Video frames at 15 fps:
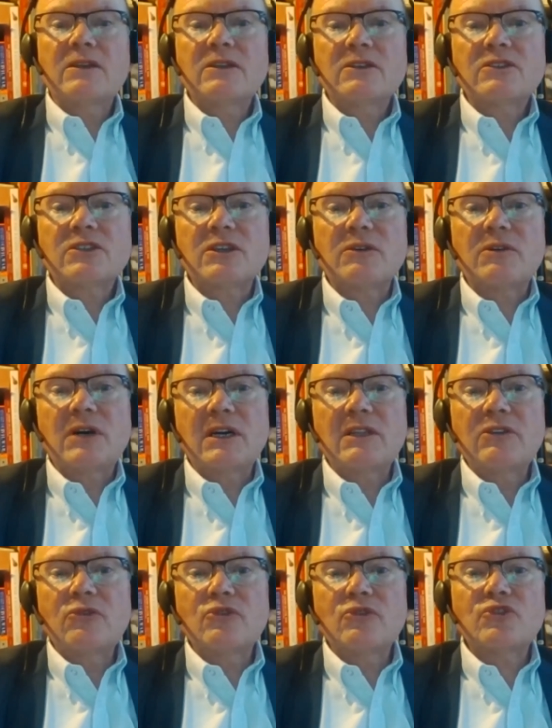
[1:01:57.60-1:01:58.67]
So I'll
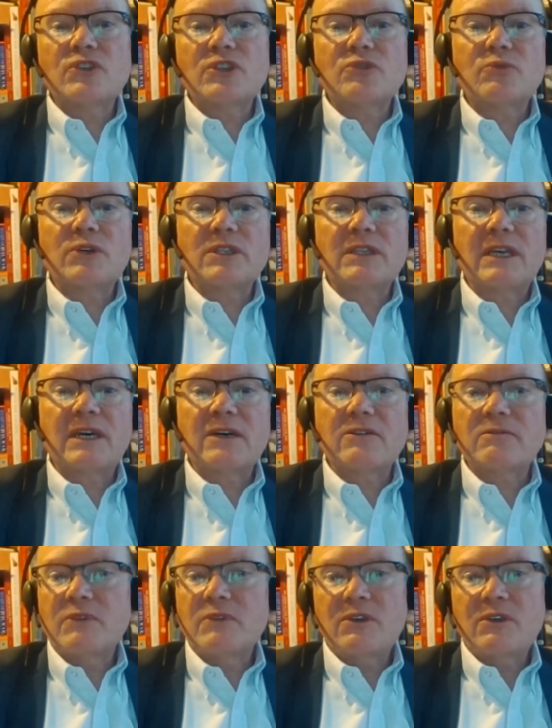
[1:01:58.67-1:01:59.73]
launch this one now.
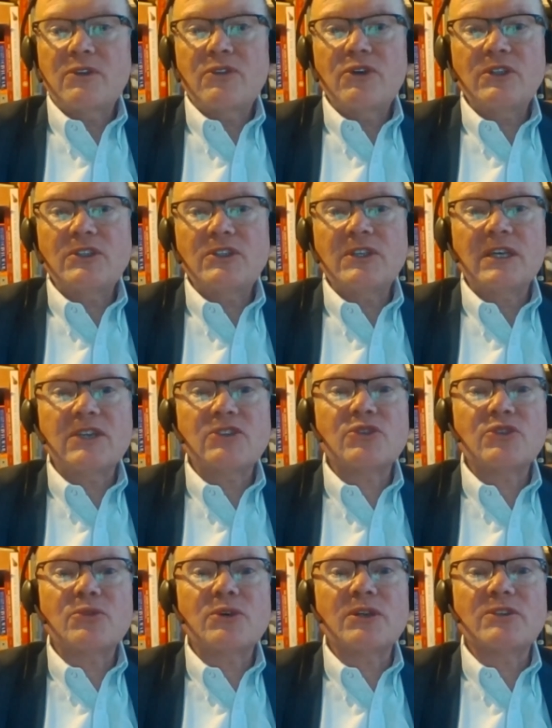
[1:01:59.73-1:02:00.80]
30 seconds
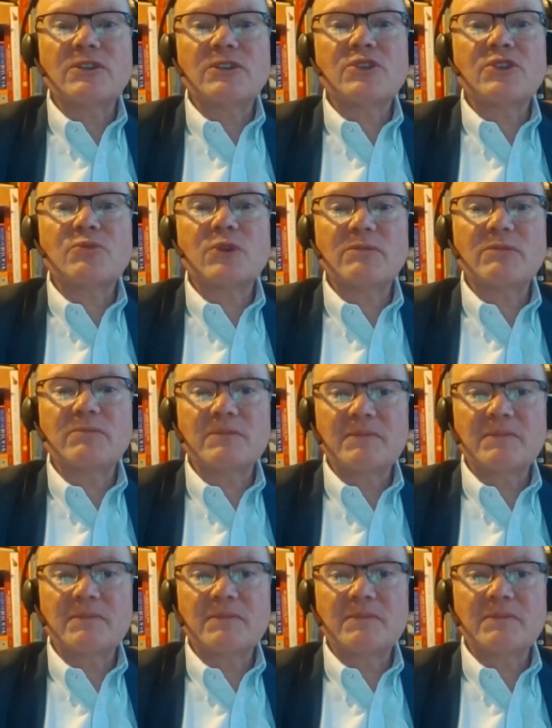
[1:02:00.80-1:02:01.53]
to answer this one.